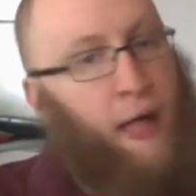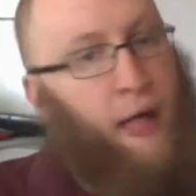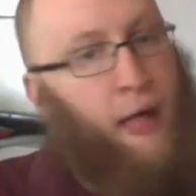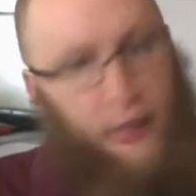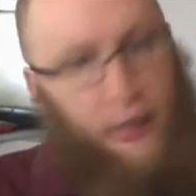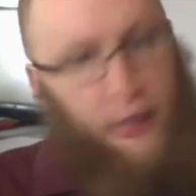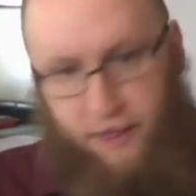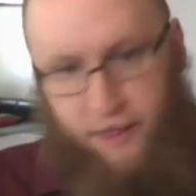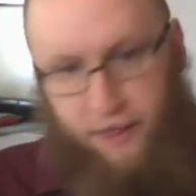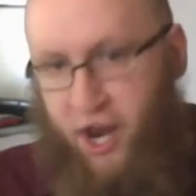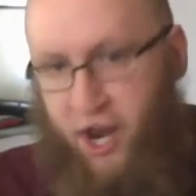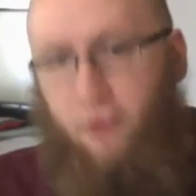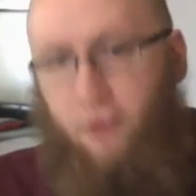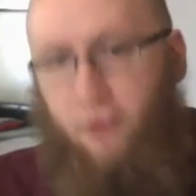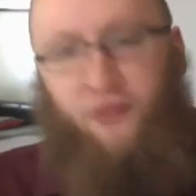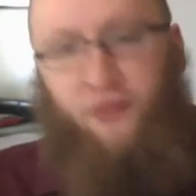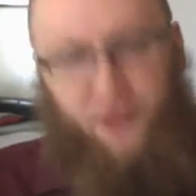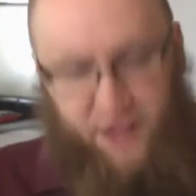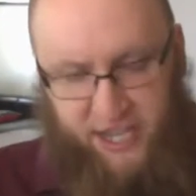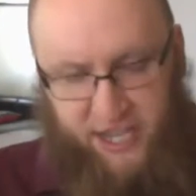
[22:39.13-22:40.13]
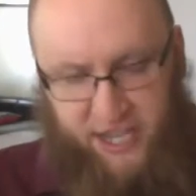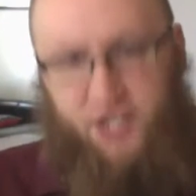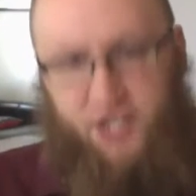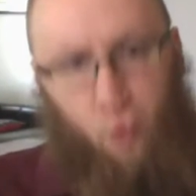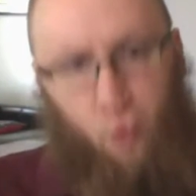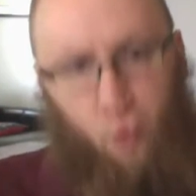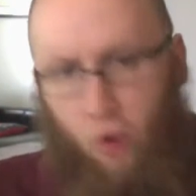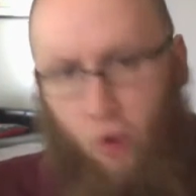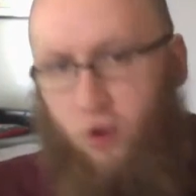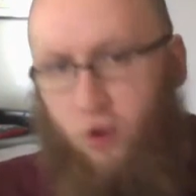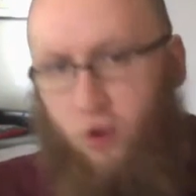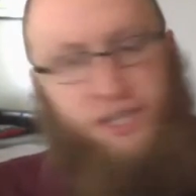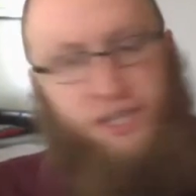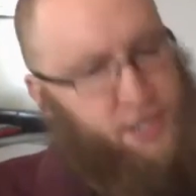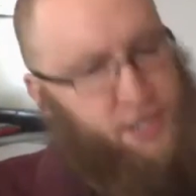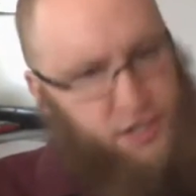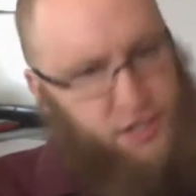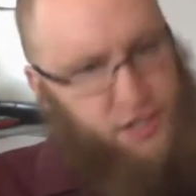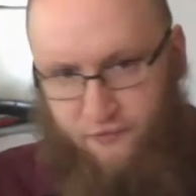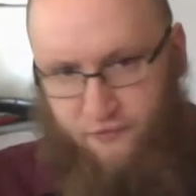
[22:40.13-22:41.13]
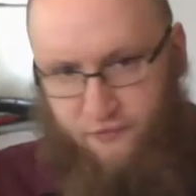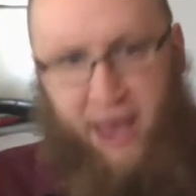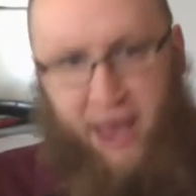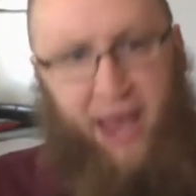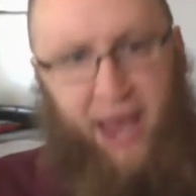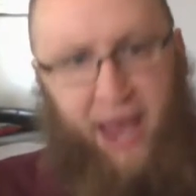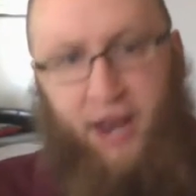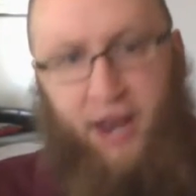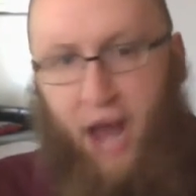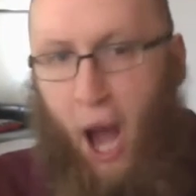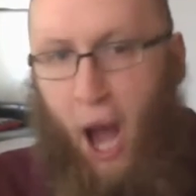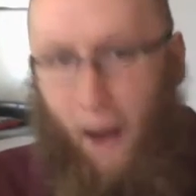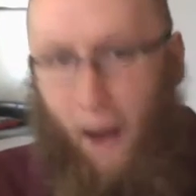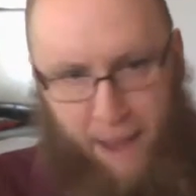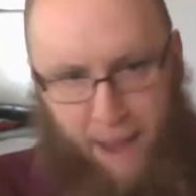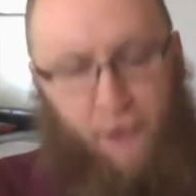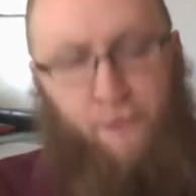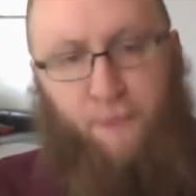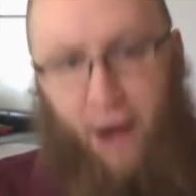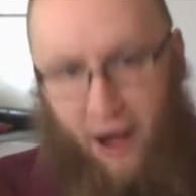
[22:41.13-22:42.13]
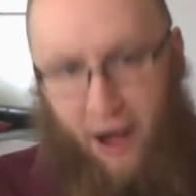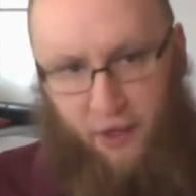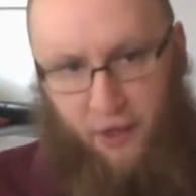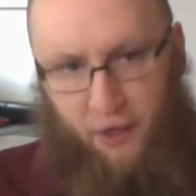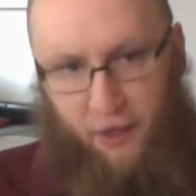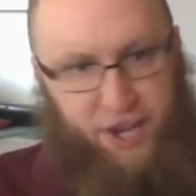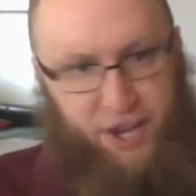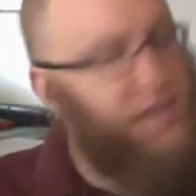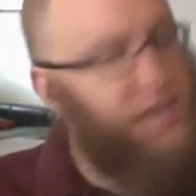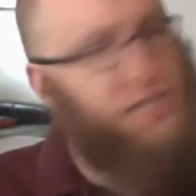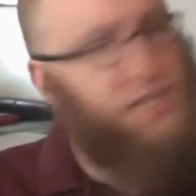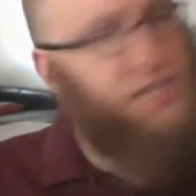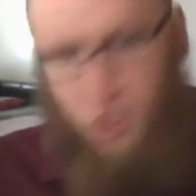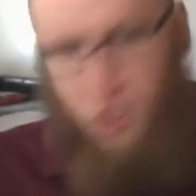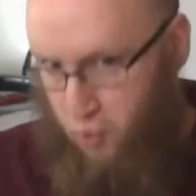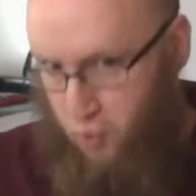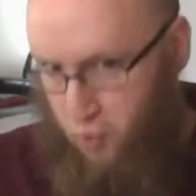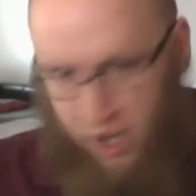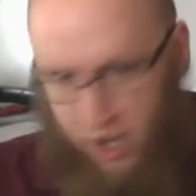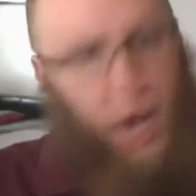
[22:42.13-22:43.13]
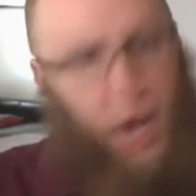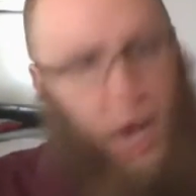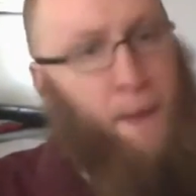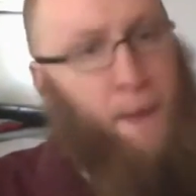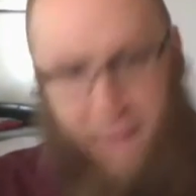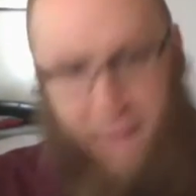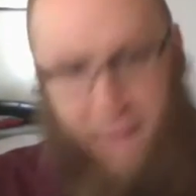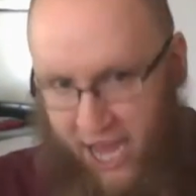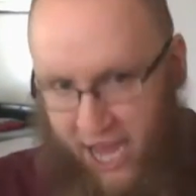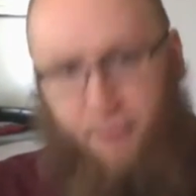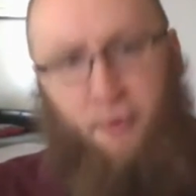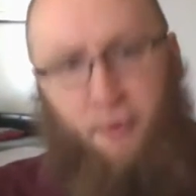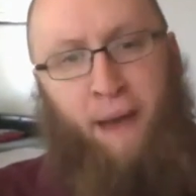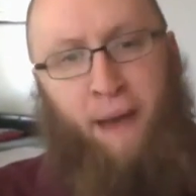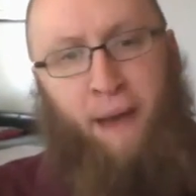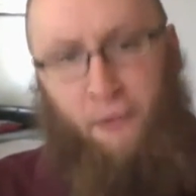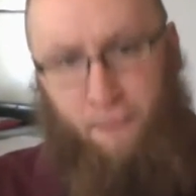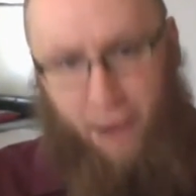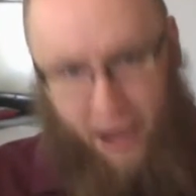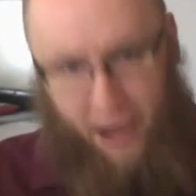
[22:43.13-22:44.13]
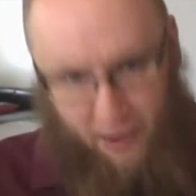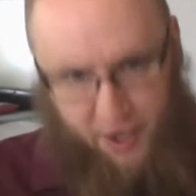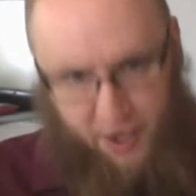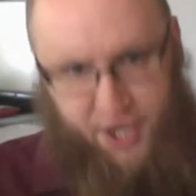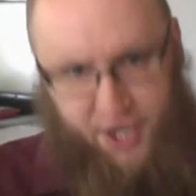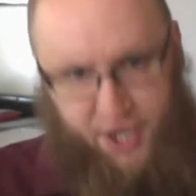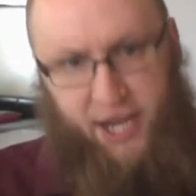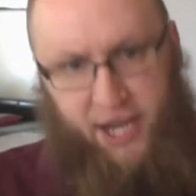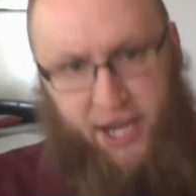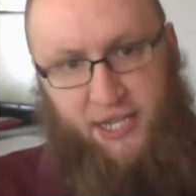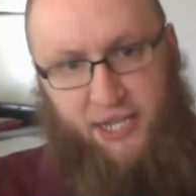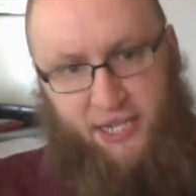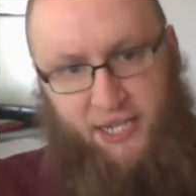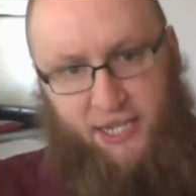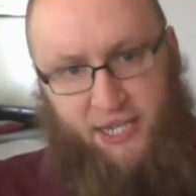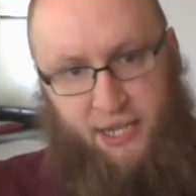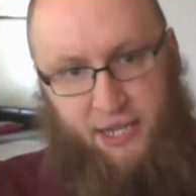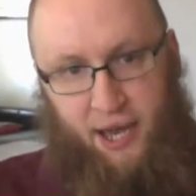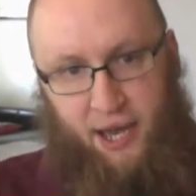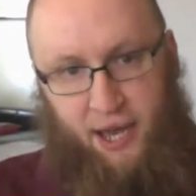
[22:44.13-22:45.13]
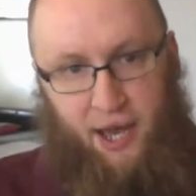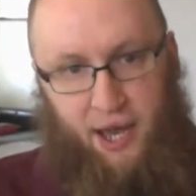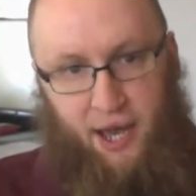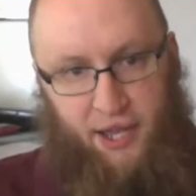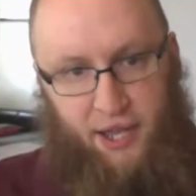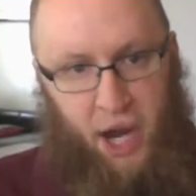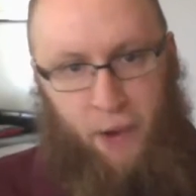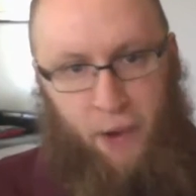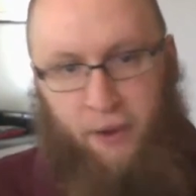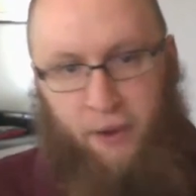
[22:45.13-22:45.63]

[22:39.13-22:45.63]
These awards you've made about politics, so we're gonna make them about politics. Mm-hmm.